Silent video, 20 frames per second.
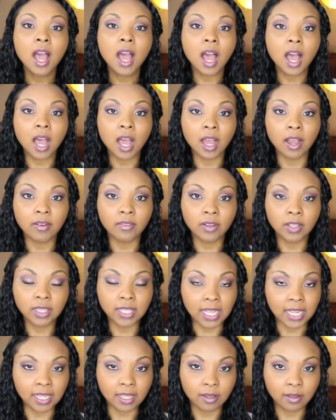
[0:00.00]
of
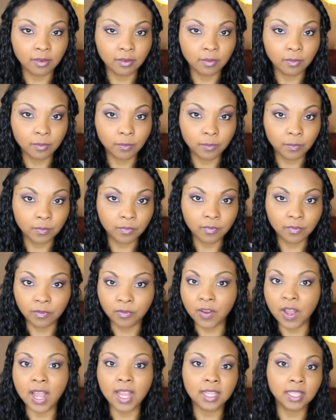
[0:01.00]
like
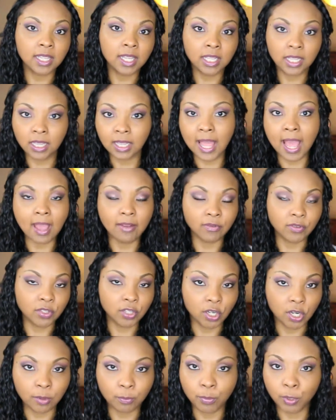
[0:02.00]
violet,
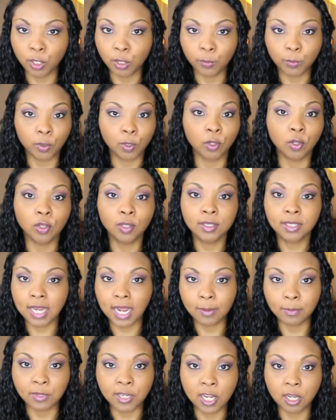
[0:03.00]
lavender, purple
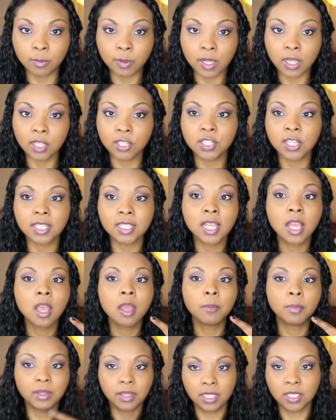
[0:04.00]
type nail polishes,
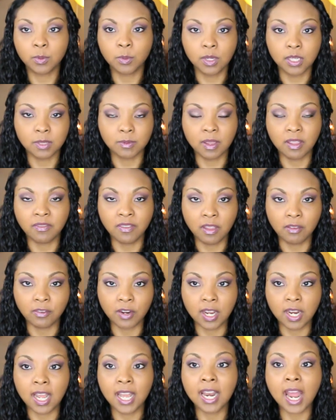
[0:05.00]
but this one is my
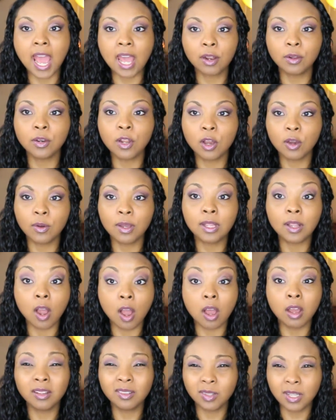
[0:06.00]
favorite. And I don't
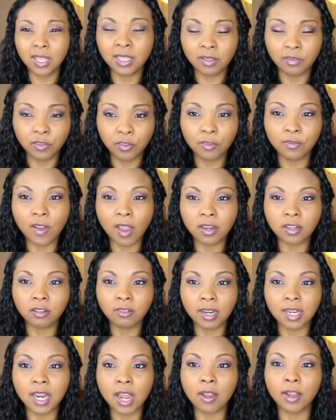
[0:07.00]
know, the viewfinder
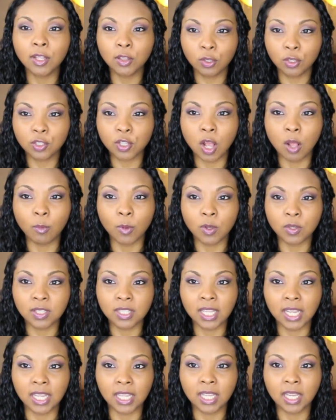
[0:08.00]
right now, it looks almost
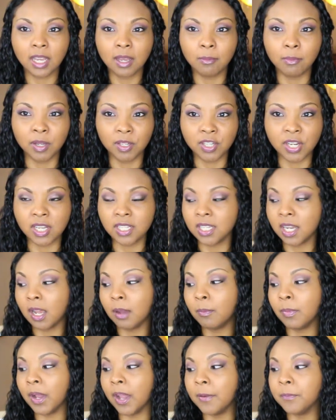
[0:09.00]
like
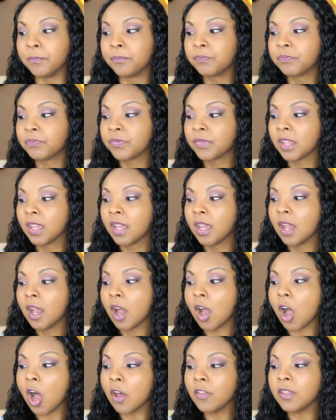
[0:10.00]
magenta, but
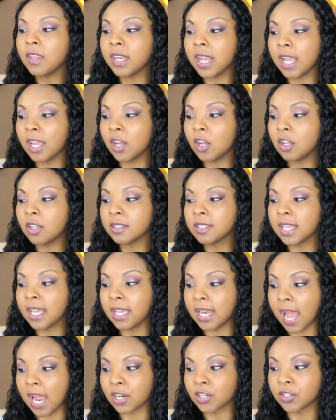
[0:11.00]
on the nails,
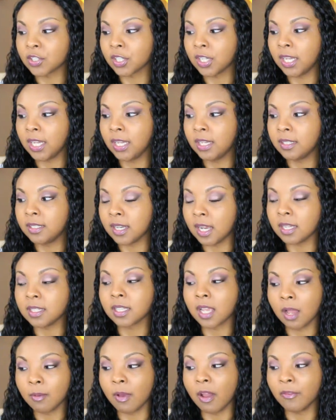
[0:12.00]
it actually does
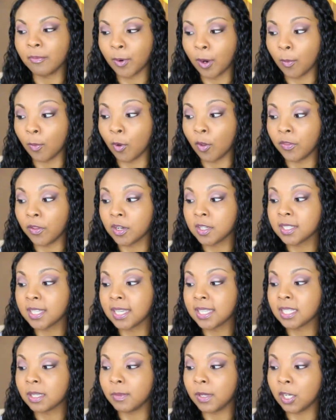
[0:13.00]
come off purple. There's
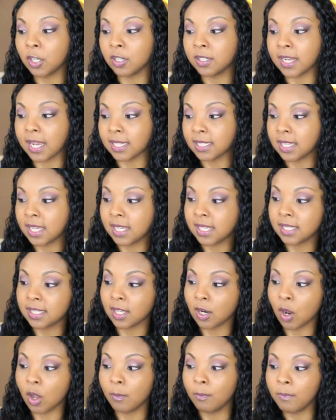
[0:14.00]
like some iridescence
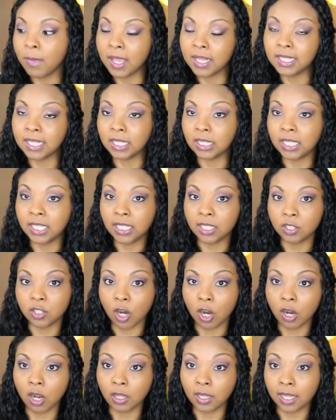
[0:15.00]
that makes it lean
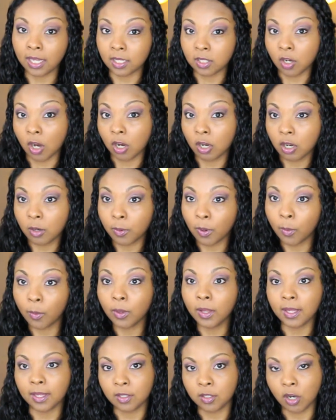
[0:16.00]
dark, like a darker purple,
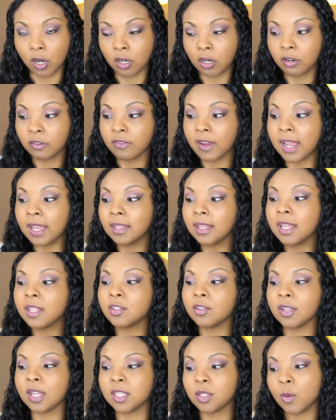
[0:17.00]
like a darker violet,
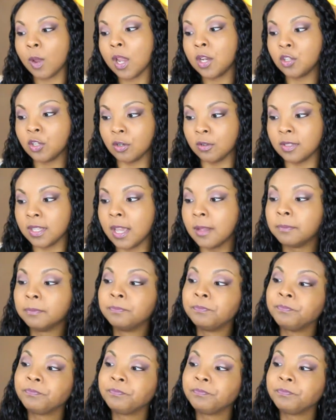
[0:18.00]
so that's why I chose it.